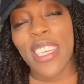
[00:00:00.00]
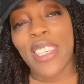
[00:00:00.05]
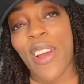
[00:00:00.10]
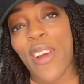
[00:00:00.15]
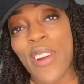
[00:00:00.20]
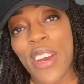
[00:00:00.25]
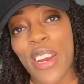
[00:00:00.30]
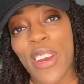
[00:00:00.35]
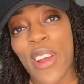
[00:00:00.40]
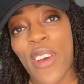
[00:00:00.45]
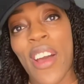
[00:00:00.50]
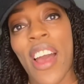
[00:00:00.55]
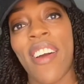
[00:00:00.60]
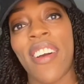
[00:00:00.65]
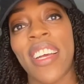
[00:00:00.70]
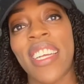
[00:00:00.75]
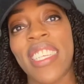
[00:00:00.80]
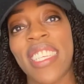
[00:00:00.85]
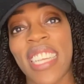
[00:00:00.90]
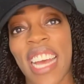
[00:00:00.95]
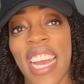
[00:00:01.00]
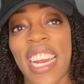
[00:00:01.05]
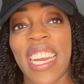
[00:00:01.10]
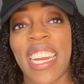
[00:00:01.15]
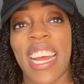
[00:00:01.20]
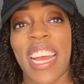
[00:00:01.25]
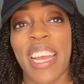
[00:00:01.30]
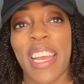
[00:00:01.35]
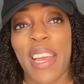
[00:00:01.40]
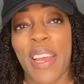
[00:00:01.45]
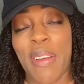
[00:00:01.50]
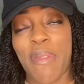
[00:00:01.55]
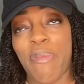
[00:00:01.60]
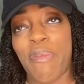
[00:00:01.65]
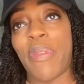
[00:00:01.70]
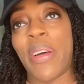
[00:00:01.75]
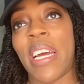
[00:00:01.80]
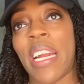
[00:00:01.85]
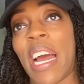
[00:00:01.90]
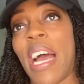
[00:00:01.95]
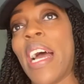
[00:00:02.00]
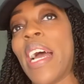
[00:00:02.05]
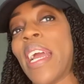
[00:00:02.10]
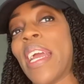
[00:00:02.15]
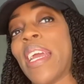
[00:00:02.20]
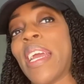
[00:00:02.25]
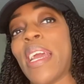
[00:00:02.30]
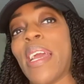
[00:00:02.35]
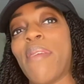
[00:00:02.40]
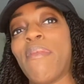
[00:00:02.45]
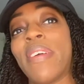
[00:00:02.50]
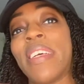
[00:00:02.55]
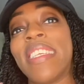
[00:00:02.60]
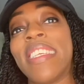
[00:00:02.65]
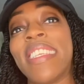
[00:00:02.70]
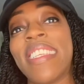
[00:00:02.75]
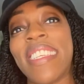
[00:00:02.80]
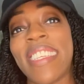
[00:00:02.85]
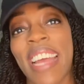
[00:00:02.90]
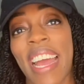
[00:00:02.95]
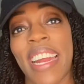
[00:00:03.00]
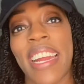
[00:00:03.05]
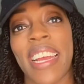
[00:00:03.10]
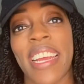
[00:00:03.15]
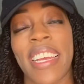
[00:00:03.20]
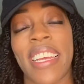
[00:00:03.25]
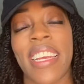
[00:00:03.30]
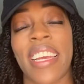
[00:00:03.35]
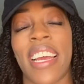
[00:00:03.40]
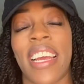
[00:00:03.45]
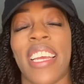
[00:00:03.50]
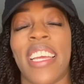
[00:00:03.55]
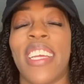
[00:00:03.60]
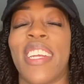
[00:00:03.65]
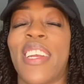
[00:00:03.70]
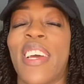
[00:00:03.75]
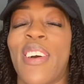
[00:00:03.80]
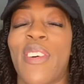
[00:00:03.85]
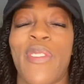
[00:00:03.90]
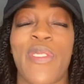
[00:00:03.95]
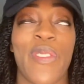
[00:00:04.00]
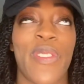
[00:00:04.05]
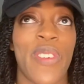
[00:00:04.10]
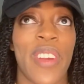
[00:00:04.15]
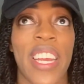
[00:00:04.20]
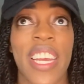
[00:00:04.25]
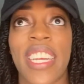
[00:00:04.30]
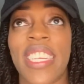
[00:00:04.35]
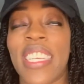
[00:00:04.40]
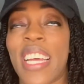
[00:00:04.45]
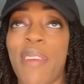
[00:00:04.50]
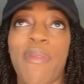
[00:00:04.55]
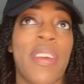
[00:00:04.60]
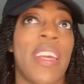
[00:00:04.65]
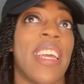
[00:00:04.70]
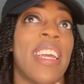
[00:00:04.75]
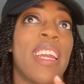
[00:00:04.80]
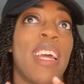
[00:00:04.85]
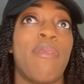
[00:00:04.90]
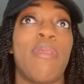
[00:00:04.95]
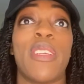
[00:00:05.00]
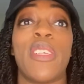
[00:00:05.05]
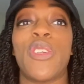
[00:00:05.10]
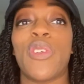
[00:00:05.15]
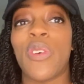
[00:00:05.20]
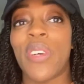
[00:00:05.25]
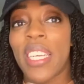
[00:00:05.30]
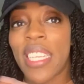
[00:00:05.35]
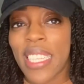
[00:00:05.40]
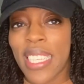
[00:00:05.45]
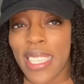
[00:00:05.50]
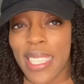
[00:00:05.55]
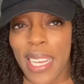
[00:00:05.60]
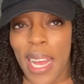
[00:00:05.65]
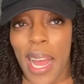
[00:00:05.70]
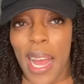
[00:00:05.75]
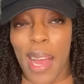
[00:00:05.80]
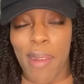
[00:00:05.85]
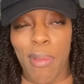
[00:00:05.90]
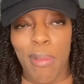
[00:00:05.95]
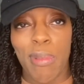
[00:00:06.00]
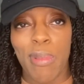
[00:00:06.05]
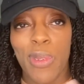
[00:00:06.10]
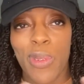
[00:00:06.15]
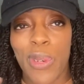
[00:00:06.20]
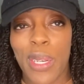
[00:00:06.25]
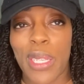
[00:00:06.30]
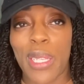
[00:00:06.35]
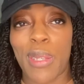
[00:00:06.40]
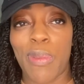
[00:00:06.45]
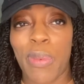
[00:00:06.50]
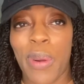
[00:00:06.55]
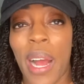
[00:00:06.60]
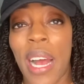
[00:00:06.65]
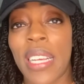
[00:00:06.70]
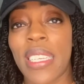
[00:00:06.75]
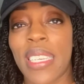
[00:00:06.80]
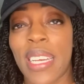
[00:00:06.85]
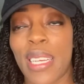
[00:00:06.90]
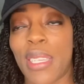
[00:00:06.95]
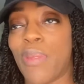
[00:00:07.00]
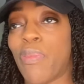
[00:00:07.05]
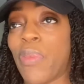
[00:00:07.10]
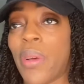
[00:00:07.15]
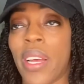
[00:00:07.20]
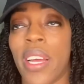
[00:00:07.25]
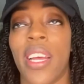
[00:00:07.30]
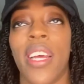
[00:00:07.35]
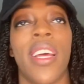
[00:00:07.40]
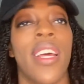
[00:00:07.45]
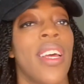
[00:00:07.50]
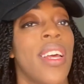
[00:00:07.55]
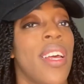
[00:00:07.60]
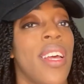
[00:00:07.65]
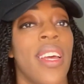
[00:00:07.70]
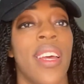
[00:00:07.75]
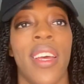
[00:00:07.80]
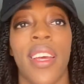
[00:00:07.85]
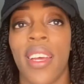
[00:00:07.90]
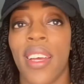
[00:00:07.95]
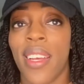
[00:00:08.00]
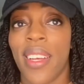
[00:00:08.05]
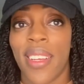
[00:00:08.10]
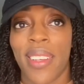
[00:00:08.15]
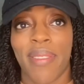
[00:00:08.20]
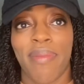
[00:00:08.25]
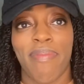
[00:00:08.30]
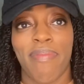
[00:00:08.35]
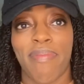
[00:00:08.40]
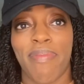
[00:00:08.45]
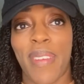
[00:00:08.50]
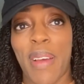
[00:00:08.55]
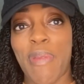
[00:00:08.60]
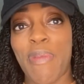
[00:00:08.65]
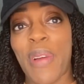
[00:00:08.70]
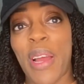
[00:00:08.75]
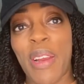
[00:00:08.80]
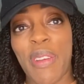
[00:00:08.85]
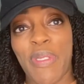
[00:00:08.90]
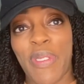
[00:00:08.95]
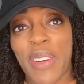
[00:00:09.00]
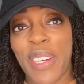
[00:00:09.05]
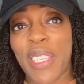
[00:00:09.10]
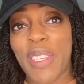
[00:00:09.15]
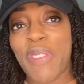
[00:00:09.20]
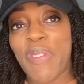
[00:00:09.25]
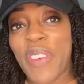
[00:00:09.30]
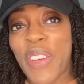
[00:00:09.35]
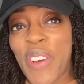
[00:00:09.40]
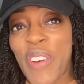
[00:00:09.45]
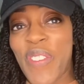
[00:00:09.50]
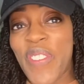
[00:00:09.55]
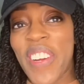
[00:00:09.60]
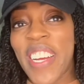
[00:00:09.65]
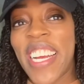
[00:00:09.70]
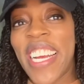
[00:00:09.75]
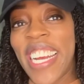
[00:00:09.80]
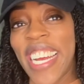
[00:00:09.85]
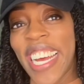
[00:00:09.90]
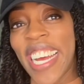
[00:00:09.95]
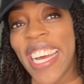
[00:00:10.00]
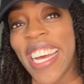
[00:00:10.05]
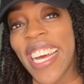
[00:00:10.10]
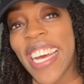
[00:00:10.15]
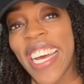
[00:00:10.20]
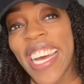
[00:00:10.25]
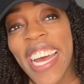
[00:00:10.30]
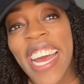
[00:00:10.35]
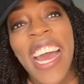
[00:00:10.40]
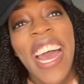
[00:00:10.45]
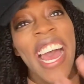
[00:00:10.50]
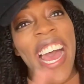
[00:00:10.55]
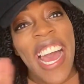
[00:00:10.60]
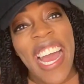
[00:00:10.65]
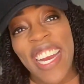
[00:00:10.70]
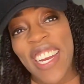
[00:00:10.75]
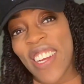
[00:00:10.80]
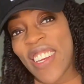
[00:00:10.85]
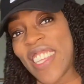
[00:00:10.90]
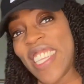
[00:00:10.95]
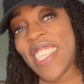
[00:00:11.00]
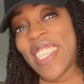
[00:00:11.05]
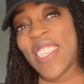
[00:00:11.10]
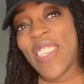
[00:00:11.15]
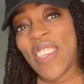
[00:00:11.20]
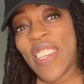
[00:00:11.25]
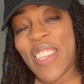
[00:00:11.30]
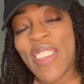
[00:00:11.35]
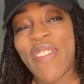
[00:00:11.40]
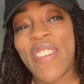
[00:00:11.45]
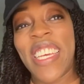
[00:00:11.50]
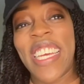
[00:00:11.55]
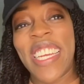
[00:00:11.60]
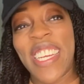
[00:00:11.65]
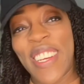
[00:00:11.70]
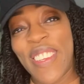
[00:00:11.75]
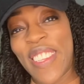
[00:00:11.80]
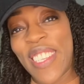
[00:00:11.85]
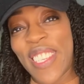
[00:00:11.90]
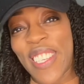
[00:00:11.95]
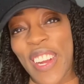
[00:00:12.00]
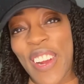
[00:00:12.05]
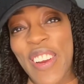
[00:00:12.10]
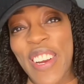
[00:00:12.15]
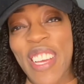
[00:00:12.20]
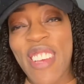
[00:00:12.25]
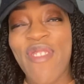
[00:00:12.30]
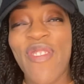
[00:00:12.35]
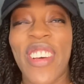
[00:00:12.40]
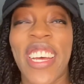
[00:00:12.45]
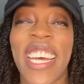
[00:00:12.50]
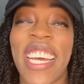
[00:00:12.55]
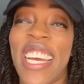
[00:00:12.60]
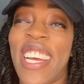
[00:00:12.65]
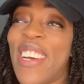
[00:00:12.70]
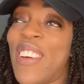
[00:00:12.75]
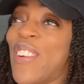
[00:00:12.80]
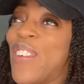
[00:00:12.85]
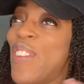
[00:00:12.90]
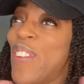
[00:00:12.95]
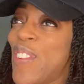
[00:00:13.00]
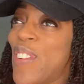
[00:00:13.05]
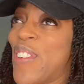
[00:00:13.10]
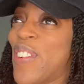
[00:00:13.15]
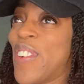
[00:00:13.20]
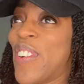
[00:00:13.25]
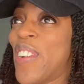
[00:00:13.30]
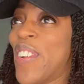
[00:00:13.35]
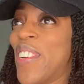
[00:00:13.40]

already know how excited I am, but I am ecstatic. I cannot wait. I mean, I'm enjoying this time, I'm enjoying this process, but I'm ready for it to be over. I know this is only the beginning of the journey, but whoo,